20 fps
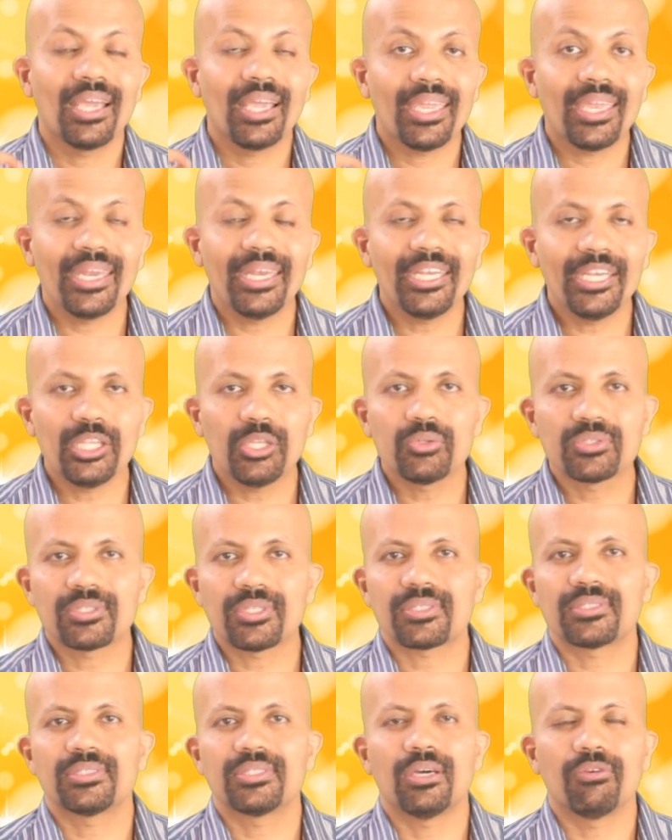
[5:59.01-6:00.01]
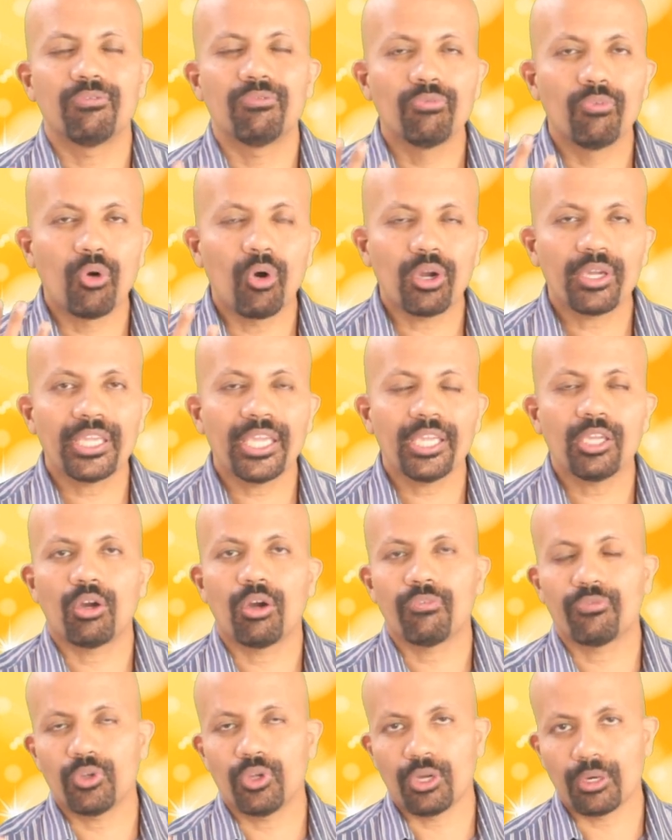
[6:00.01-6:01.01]
induces the working
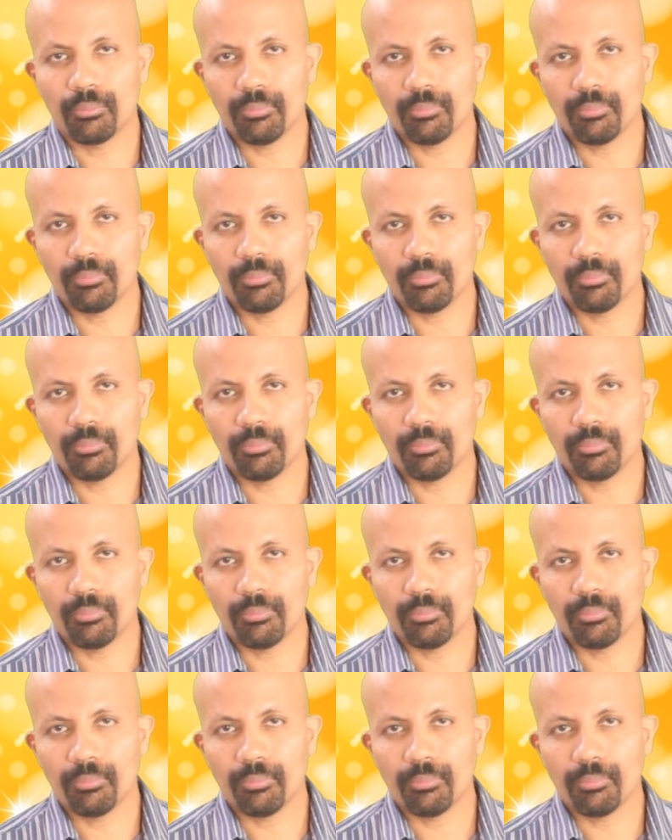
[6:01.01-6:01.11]
of your